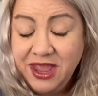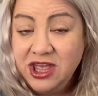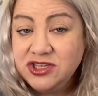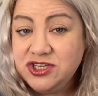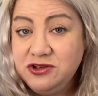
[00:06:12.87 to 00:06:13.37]

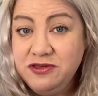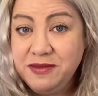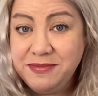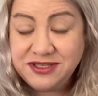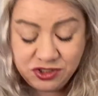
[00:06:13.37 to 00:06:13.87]
to the
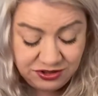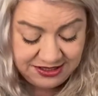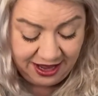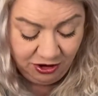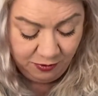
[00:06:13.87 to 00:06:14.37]
mystery
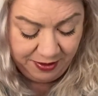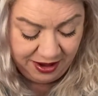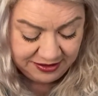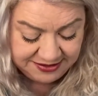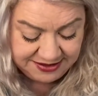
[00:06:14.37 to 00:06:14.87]
tackle
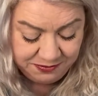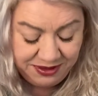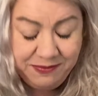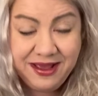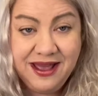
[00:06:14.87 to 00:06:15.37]
box
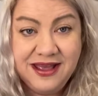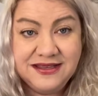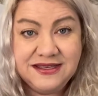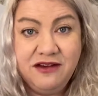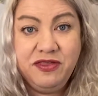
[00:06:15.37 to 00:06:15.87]
simply
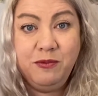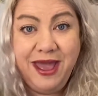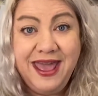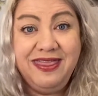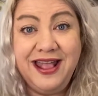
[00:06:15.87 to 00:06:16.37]
because of the
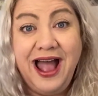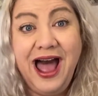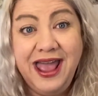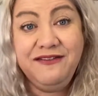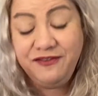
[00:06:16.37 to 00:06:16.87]
way that
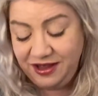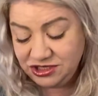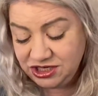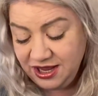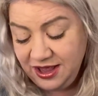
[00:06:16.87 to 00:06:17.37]
I fish.